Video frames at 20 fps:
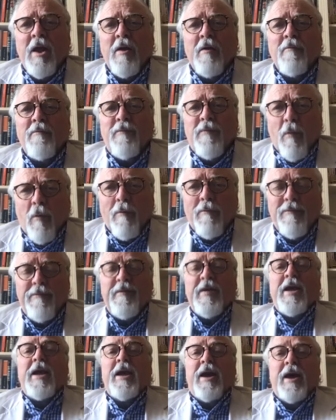for
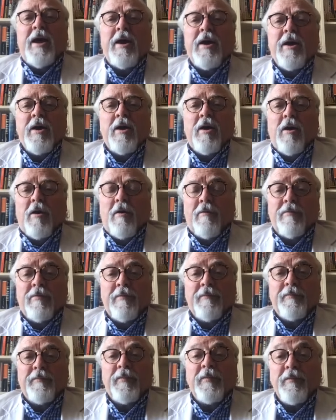fear of
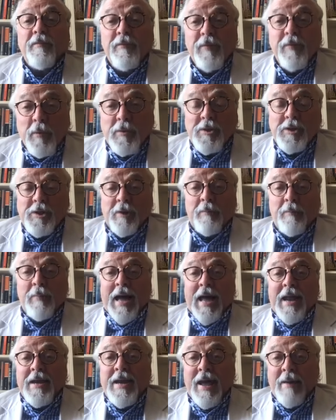future
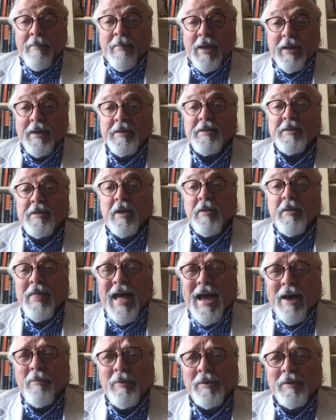pandemics. So
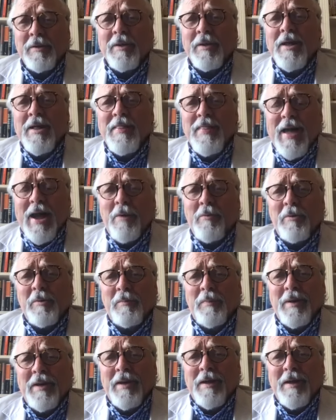that will be a